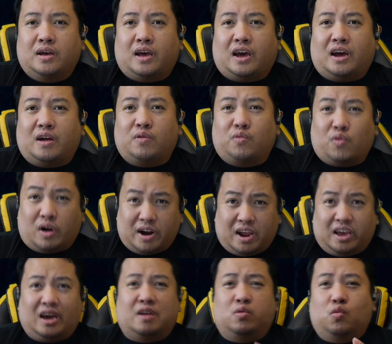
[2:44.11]
And
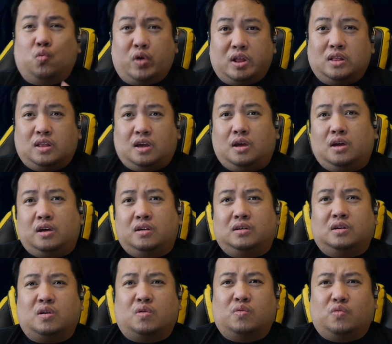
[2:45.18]
running in windy,
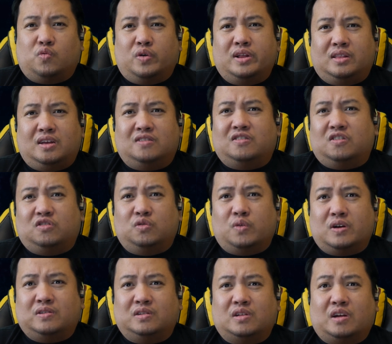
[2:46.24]
you know, windy
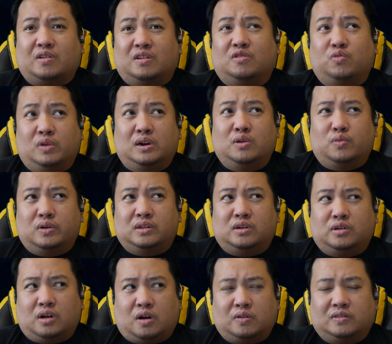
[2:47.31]
situation, like it's really
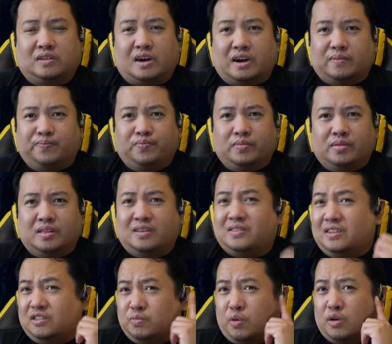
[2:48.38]
windy outside. These
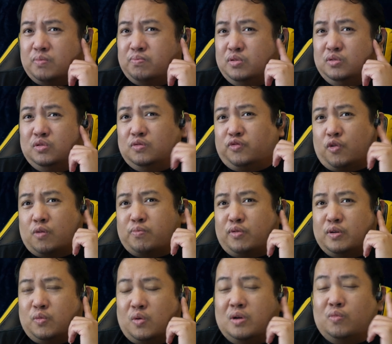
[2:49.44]
things support Bluetooth
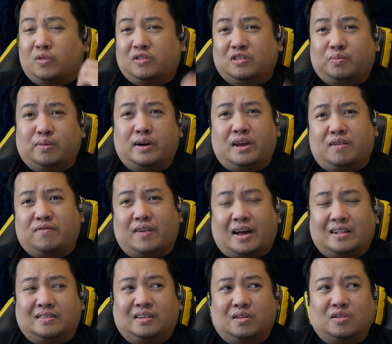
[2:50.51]
4.1, which is pretty
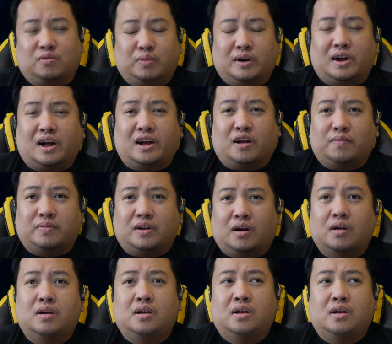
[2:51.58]
advanced, you know, it's pretty high up there.